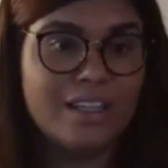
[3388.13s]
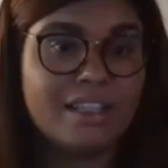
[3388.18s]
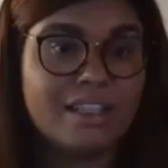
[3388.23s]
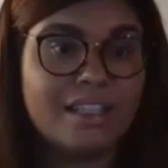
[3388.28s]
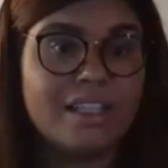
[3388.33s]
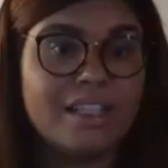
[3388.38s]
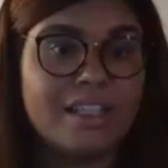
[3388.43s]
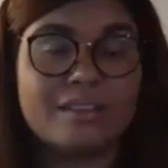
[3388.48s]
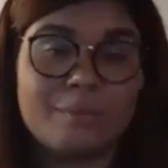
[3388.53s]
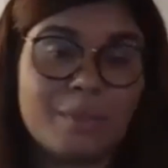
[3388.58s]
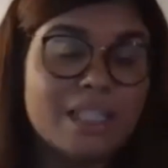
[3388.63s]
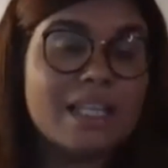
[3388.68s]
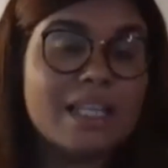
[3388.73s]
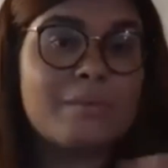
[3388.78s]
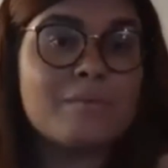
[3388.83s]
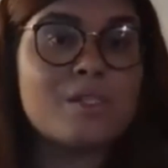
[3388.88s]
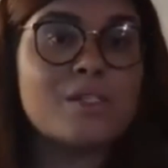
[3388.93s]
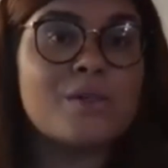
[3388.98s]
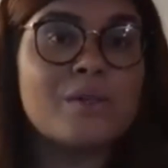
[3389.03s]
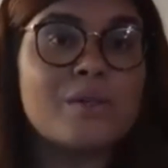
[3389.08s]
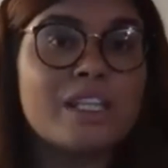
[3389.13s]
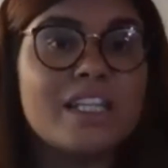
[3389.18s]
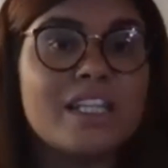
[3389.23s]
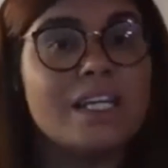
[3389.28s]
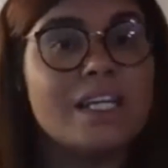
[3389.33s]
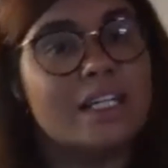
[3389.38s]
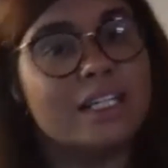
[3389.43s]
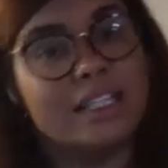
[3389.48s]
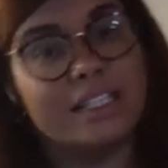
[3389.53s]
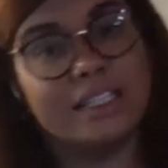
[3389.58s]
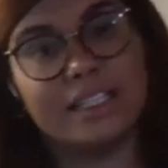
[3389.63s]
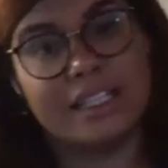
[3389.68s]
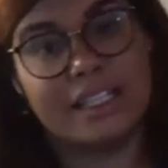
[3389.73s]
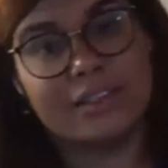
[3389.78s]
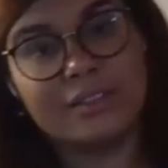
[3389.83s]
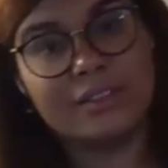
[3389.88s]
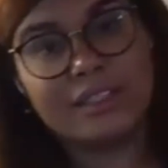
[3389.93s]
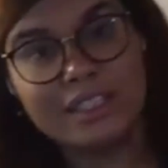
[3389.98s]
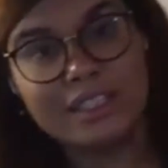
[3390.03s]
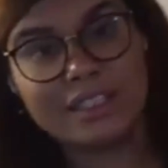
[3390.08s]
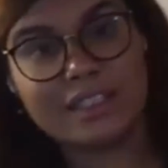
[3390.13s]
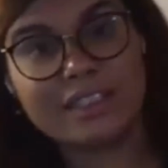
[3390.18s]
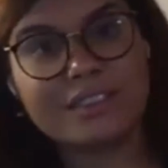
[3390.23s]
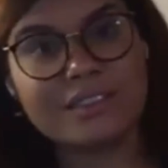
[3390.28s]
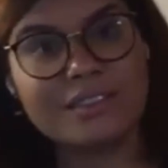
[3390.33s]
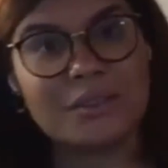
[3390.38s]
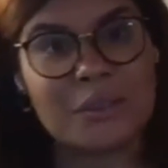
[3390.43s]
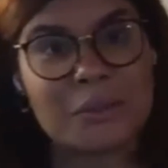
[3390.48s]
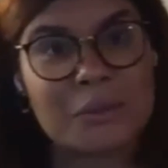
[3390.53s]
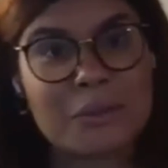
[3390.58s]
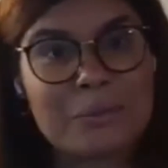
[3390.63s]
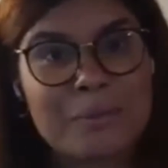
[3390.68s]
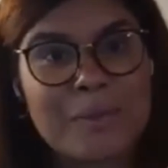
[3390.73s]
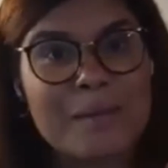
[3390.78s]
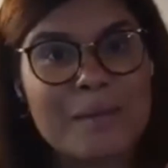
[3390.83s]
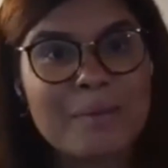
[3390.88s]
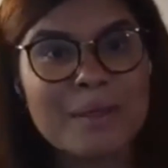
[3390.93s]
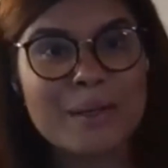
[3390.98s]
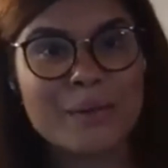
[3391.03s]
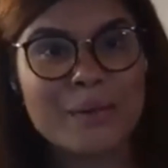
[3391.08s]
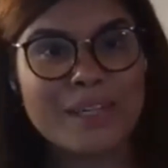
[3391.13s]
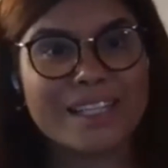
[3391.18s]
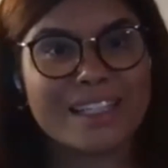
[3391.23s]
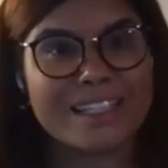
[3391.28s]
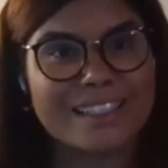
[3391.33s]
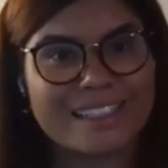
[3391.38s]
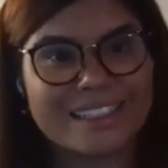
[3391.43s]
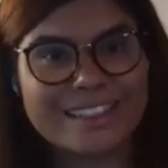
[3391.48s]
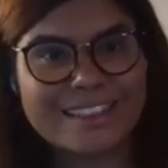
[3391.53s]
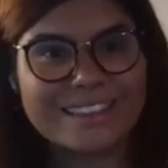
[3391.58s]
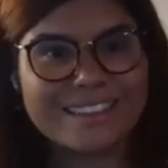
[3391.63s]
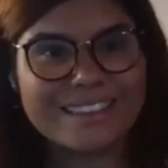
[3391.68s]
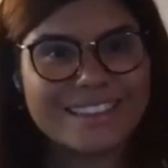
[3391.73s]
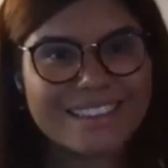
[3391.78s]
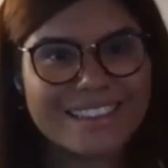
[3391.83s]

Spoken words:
yeah, but I'm still in the early career. So maybe when I